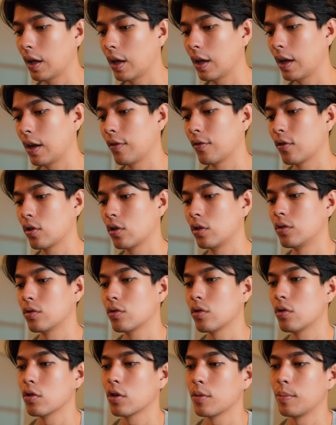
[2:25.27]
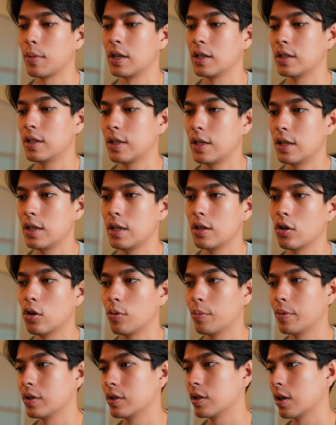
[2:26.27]
I have control command T
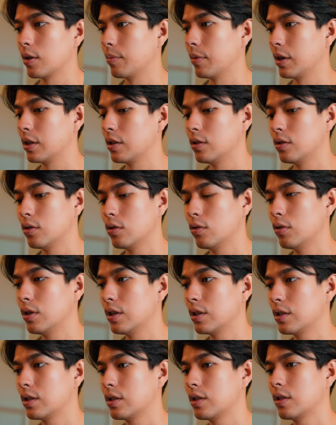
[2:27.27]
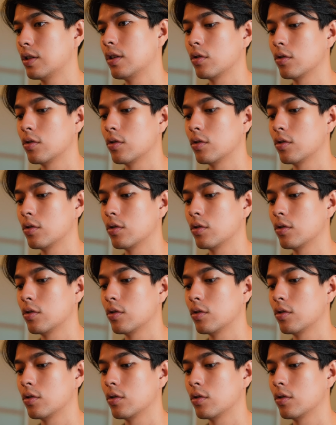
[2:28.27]
opens up my Todoist